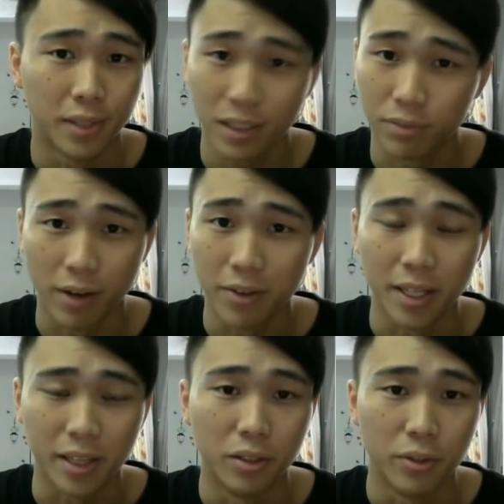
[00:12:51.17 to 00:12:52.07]
That's very
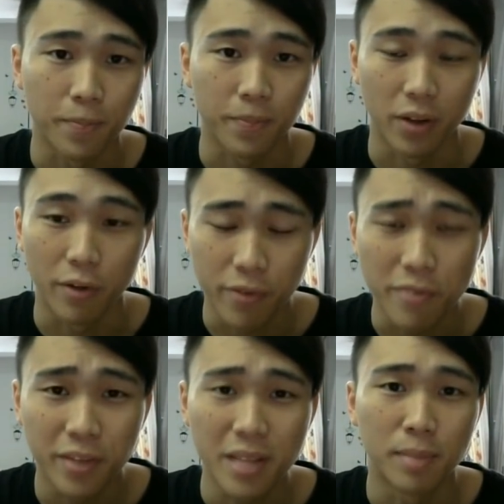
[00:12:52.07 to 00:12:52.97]
little, right?
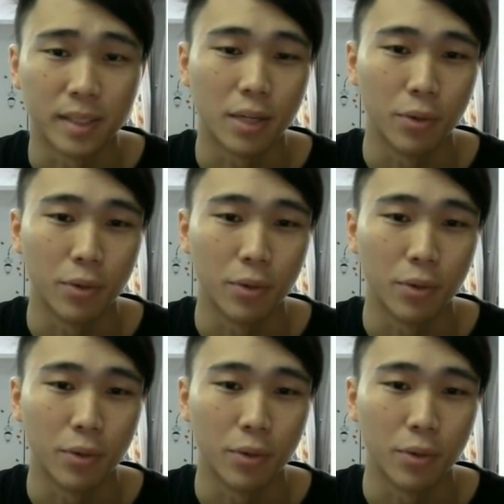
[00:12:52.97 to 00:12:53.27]
15%.